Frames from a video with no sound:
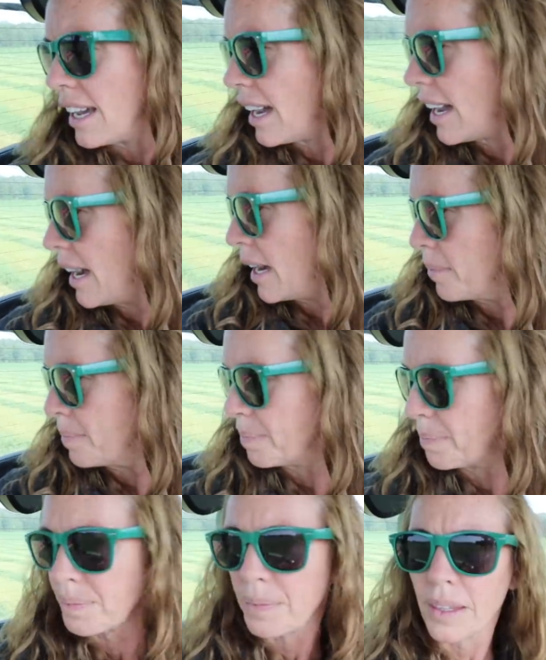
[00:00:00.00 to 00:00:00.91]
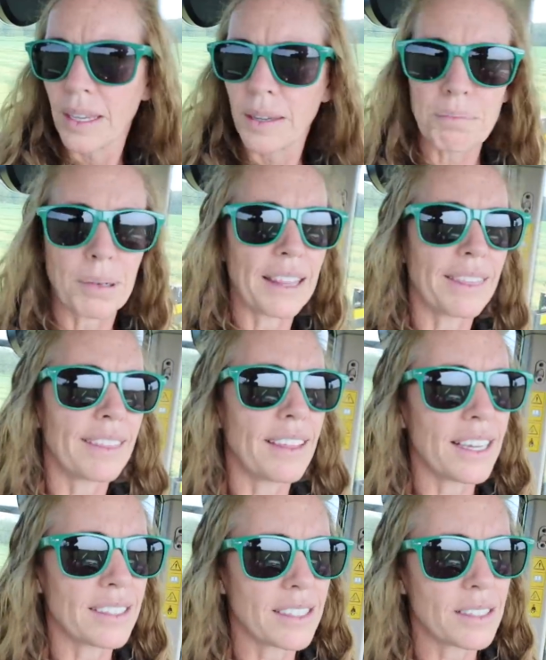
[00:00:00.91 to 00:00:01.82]
But
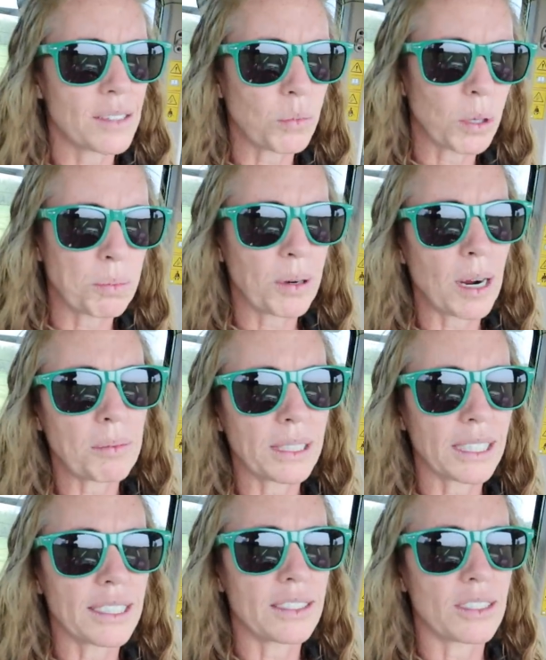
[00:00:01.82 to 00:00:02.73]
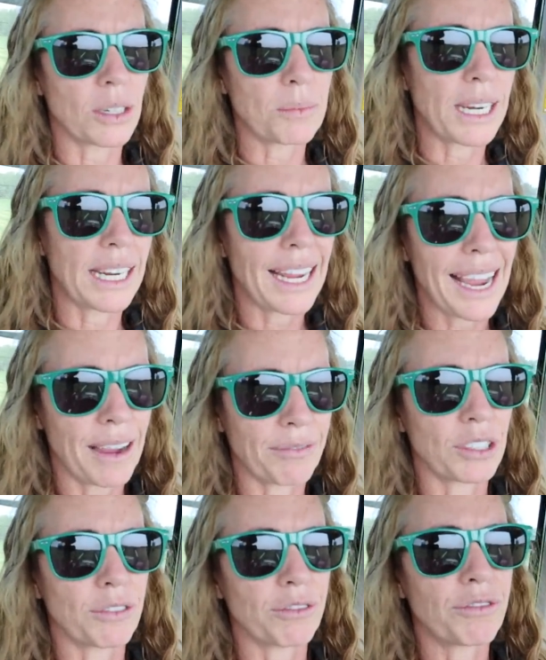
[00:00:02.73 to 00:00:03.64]
this, we're probably gonna terminate
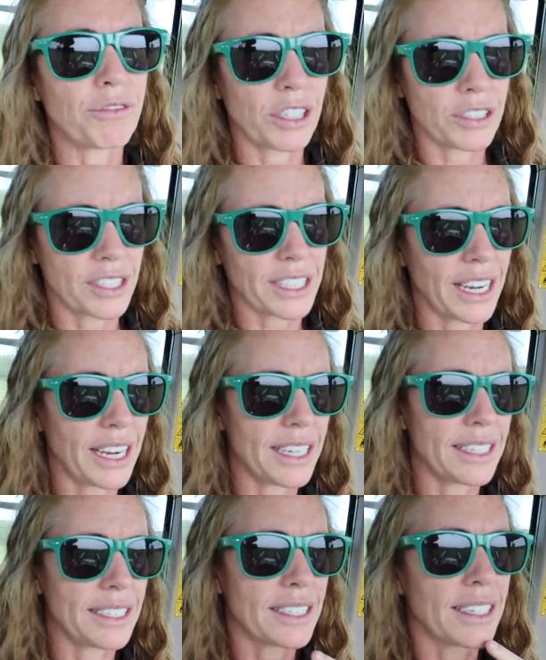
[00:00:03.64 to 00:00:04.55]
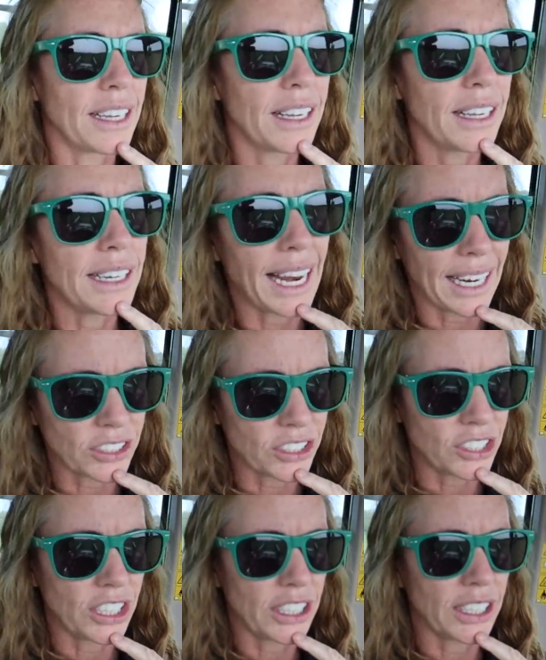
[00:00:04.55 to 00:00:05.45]
after first cut
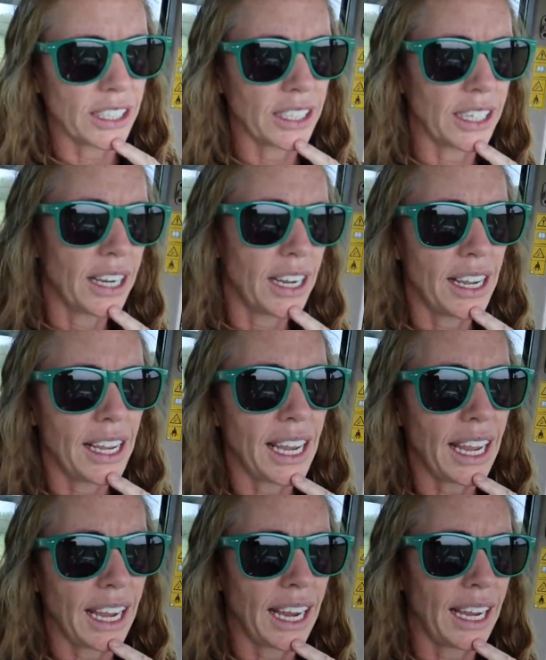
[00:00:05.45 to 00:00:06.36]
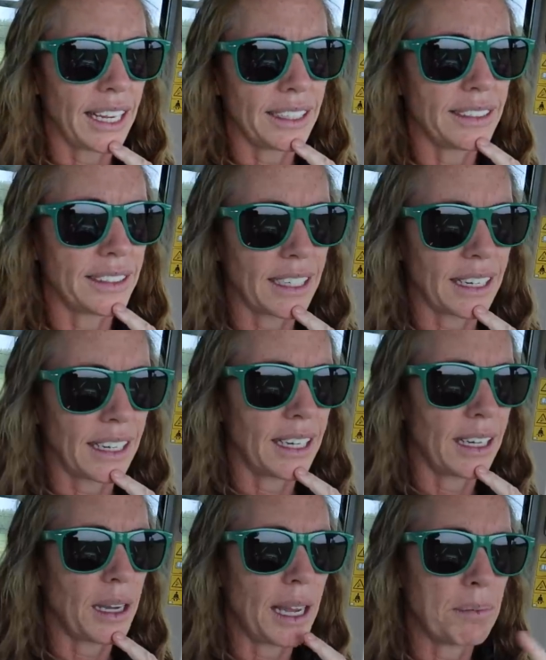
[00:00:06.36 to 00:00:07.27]
next year. And
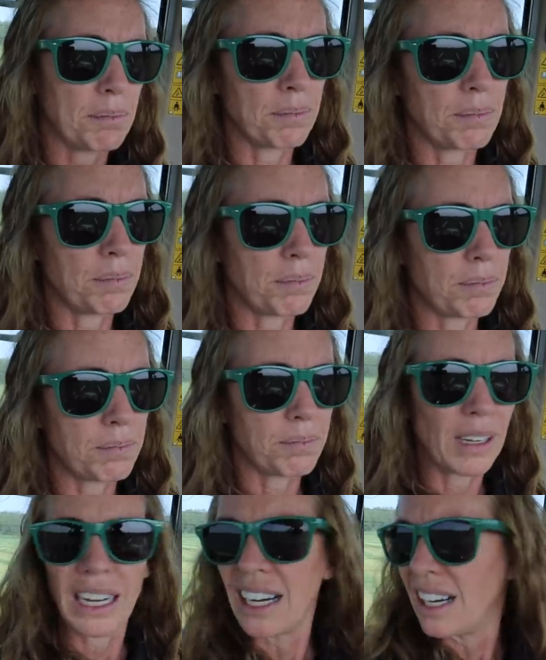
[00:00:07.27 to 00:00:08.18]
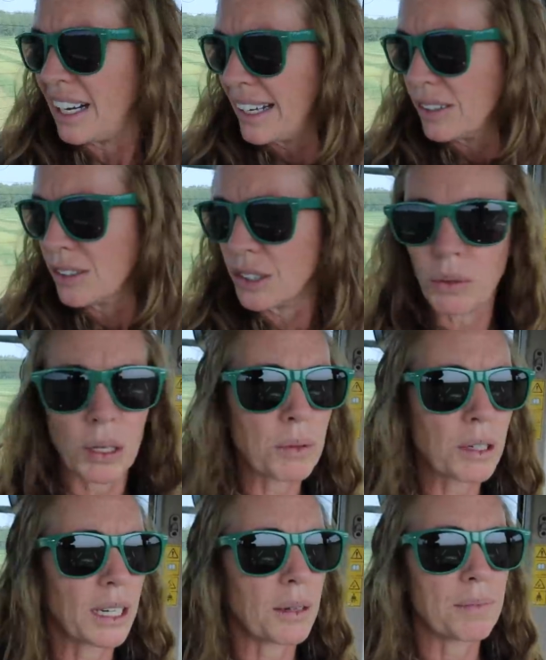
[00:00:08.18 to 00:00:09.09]
I don't know where
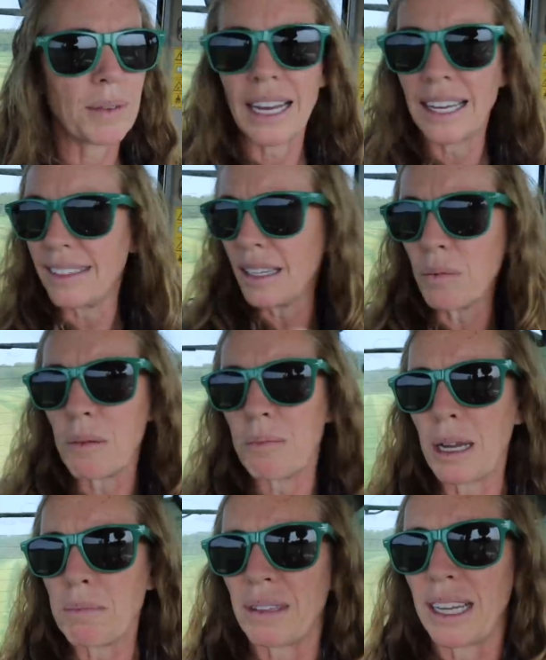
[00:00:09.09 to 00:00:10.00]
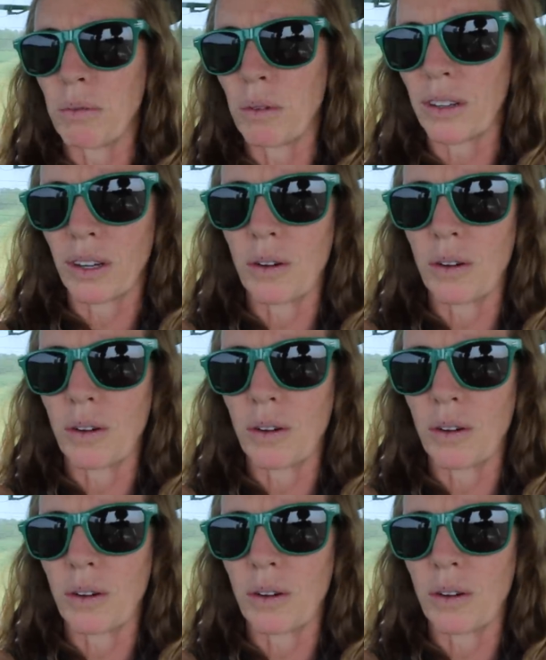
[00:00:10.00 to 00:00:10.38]
we're gonna, I think we might plant where the